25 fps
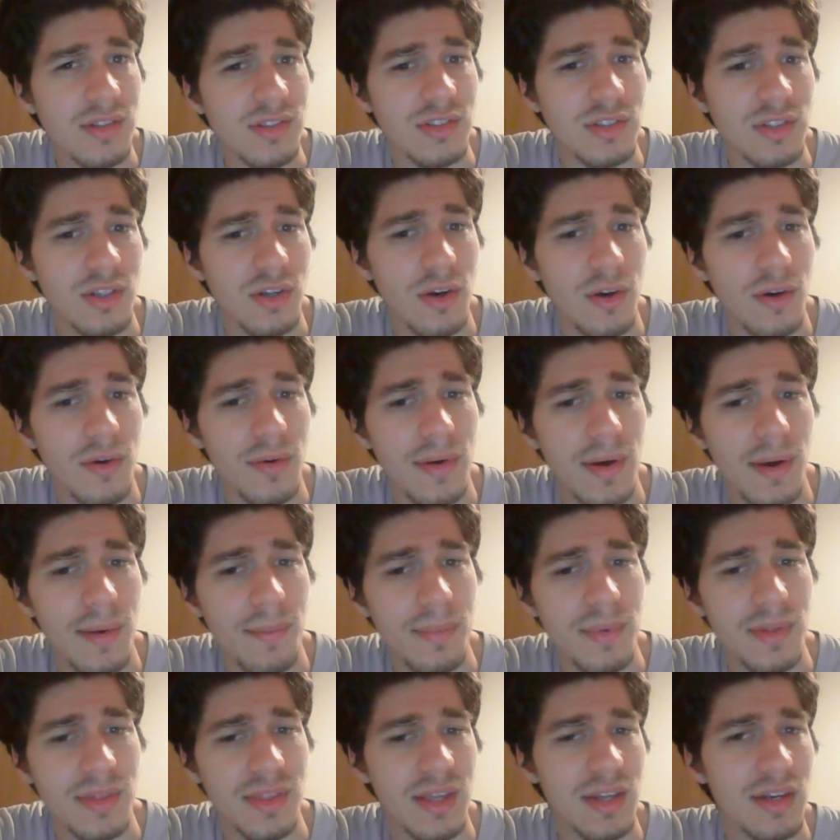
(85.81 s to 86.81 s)
So,
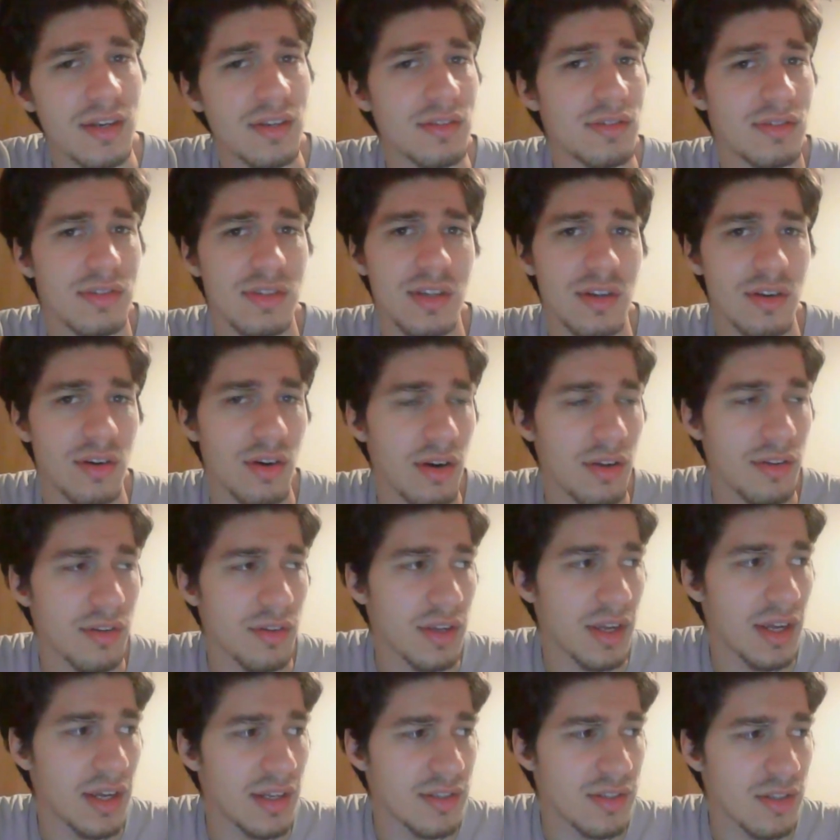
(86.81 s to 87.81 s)
but then there are other
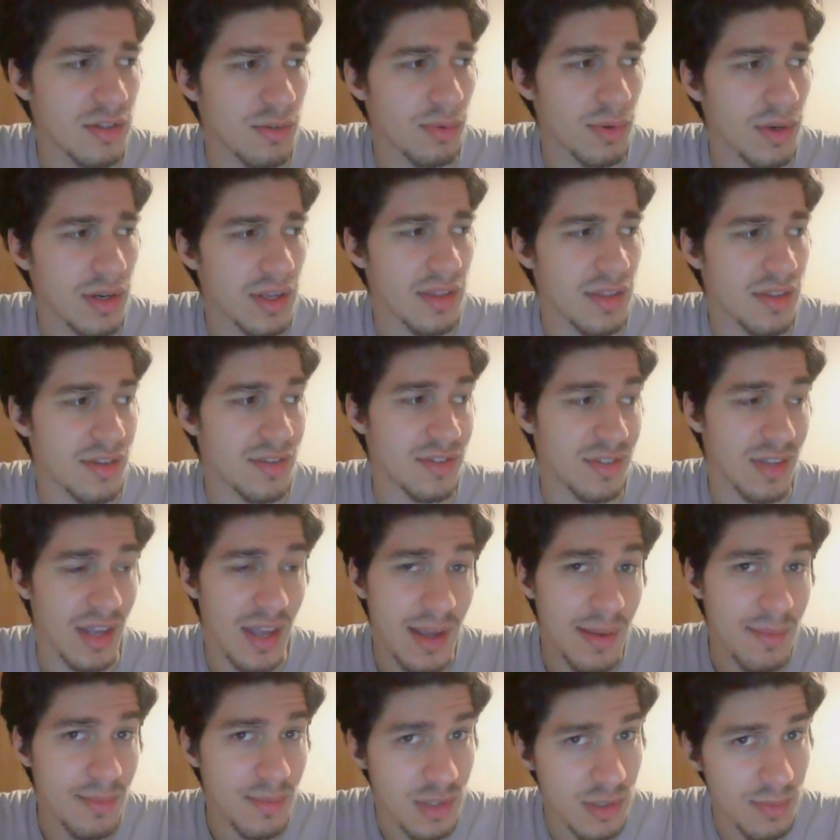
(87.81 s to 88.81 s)
cases where you have the
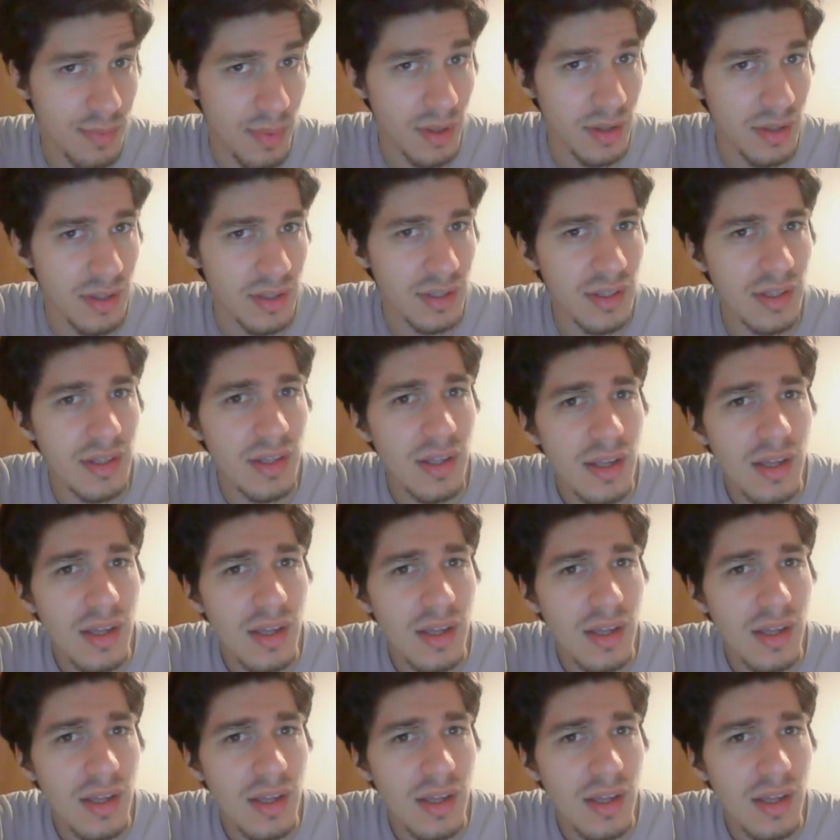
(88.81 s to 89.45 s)
same spelling.